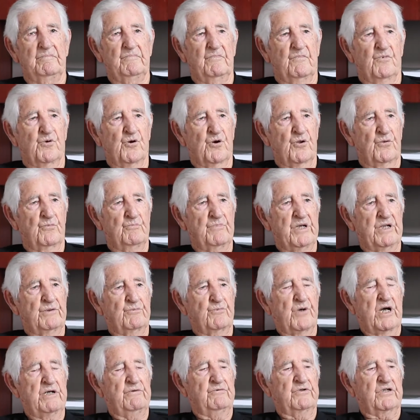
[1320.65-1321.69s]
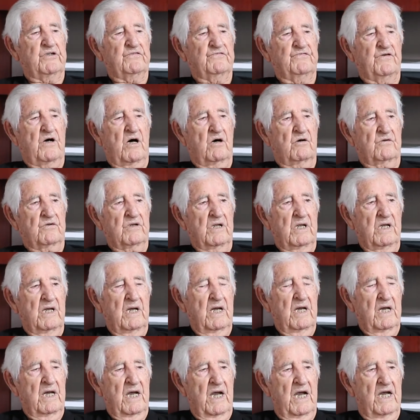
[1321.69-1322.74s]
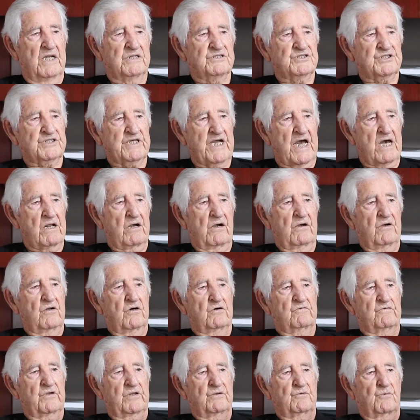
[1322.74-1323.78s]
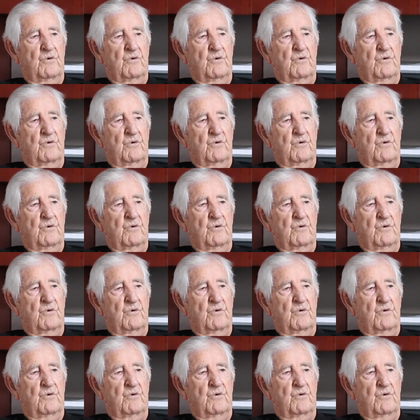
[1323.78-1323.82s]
where Midway was fought and scattered over the